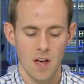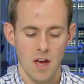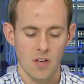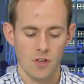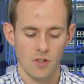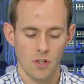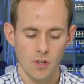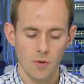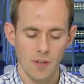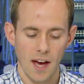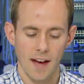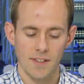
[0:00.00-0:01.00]
So to do
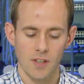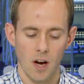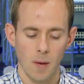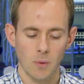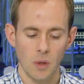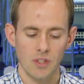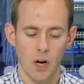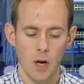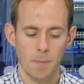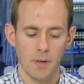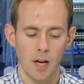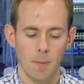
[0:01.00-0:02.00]
that, I'm going to
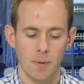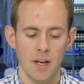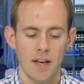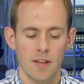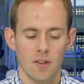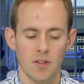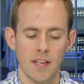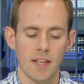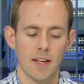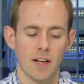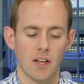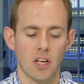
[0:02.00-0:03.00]
open up
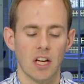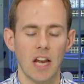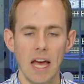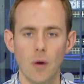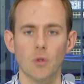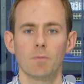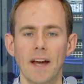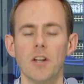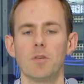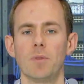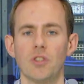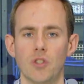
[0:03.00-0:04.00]
the cloud
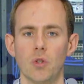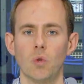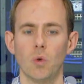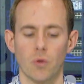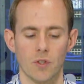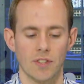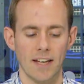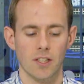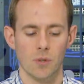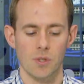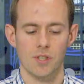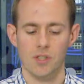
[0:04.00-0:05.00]
management tool that
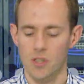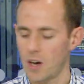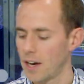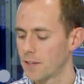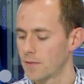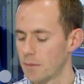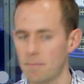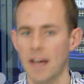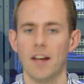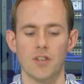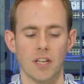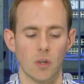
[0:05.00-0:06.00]
Datto has designed for
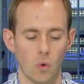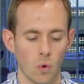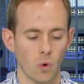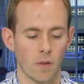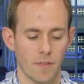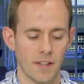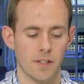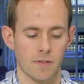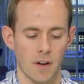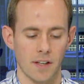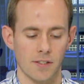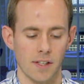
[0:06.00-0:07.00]
managing all of these
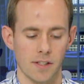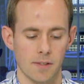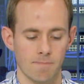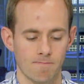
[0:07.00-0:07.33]
devices.